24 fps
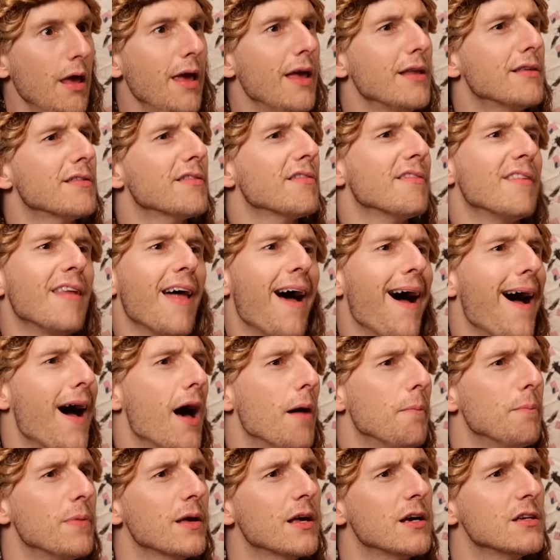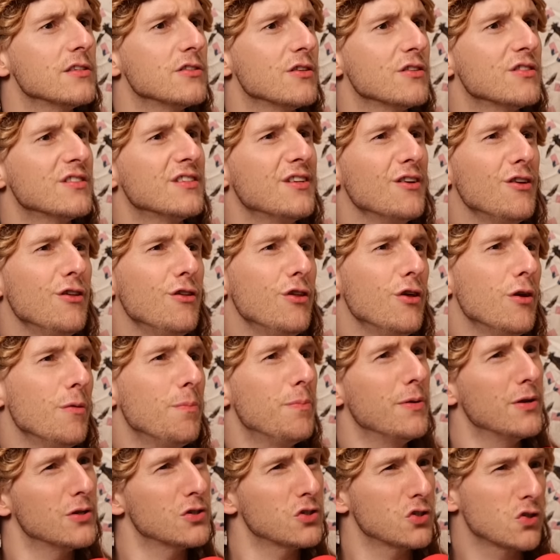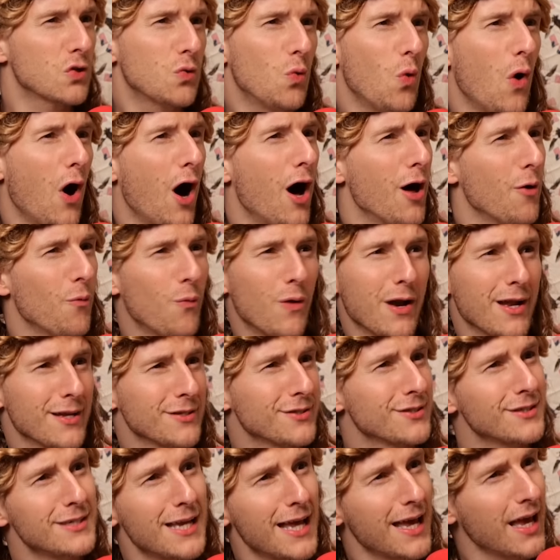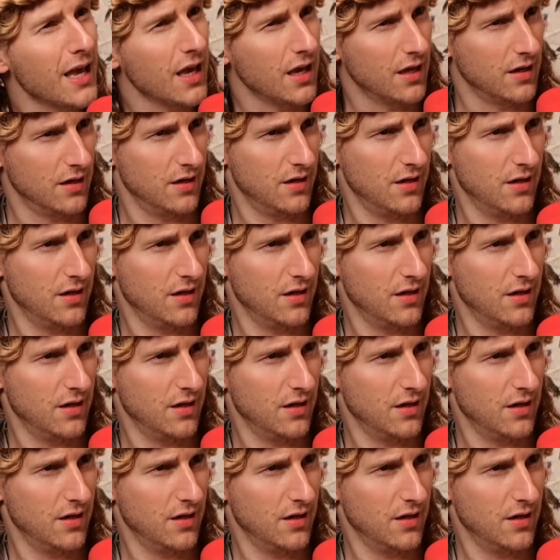It's not because there's still a little bit of squat when I stand.